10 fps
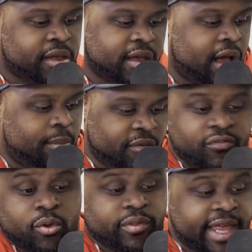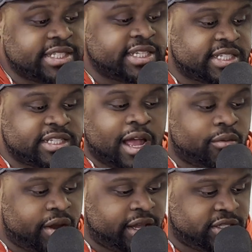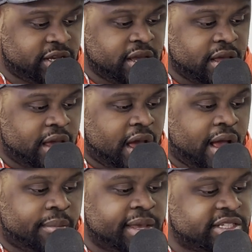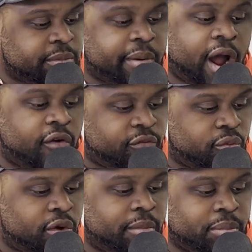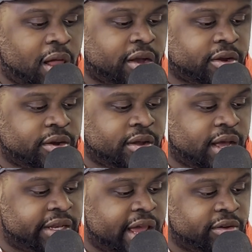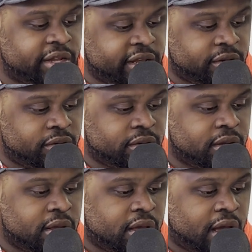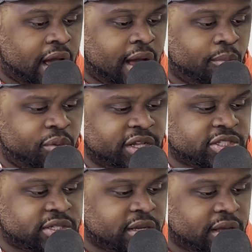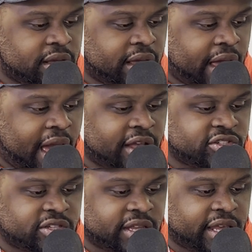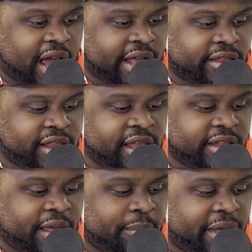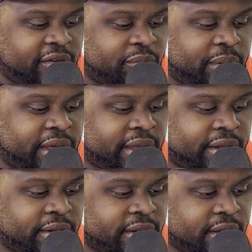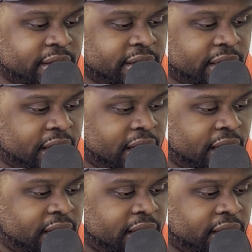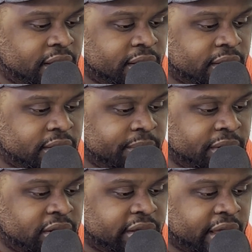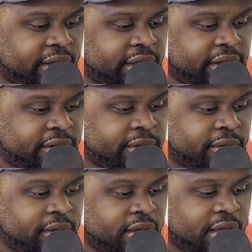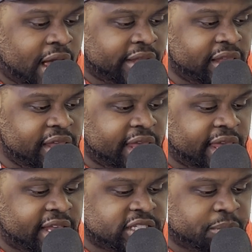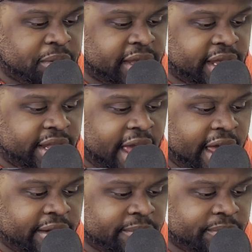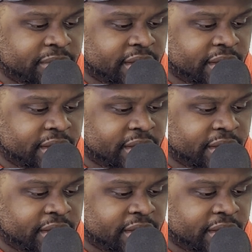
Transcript: A few in that 6'9" range. He's a powerful run blocker downhill, which actually I think that may have been. Let me look out here. I think ESPN had him